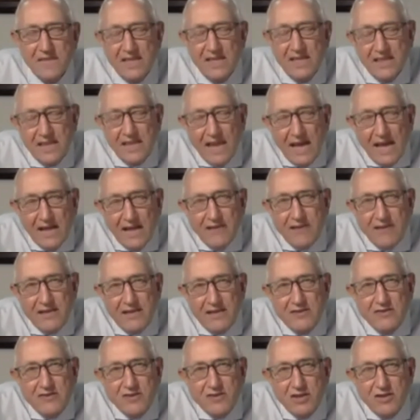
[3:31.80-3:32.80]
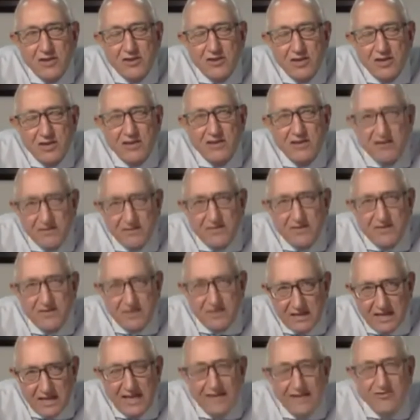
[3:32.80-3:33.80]
the healthiest alternative
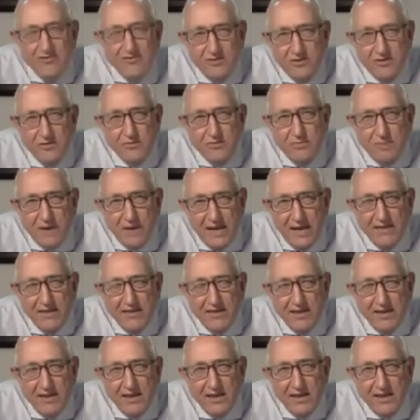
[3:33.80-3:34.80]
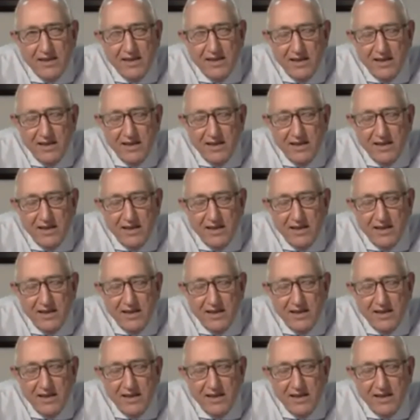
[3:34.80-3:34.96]
is naturopathy.